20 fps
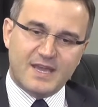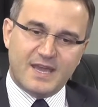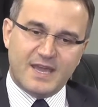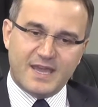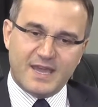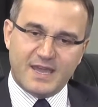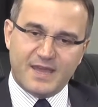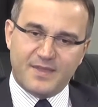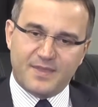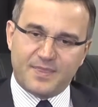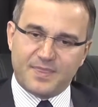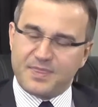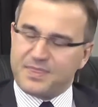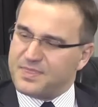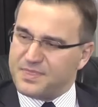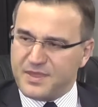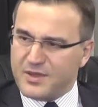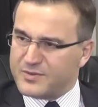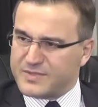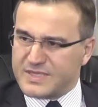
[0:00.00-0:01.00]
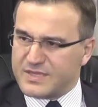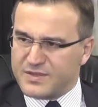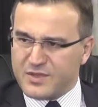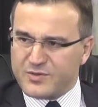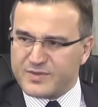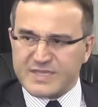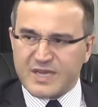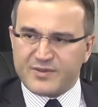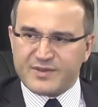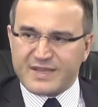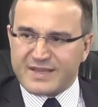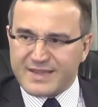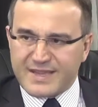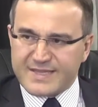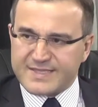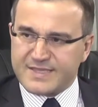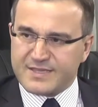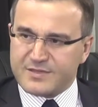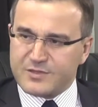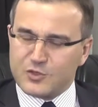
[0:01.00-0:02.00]
and those are the
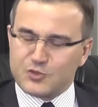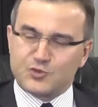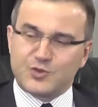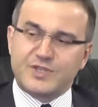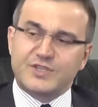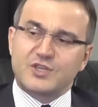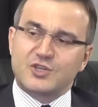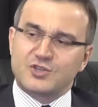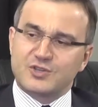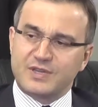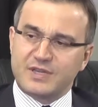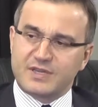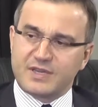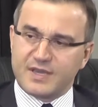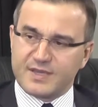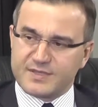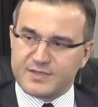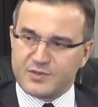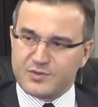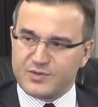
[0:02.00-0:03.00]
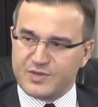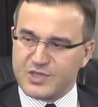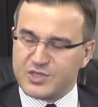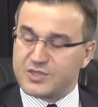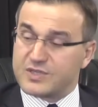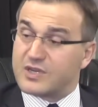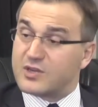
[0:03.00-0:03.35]
classical traditional consular issues,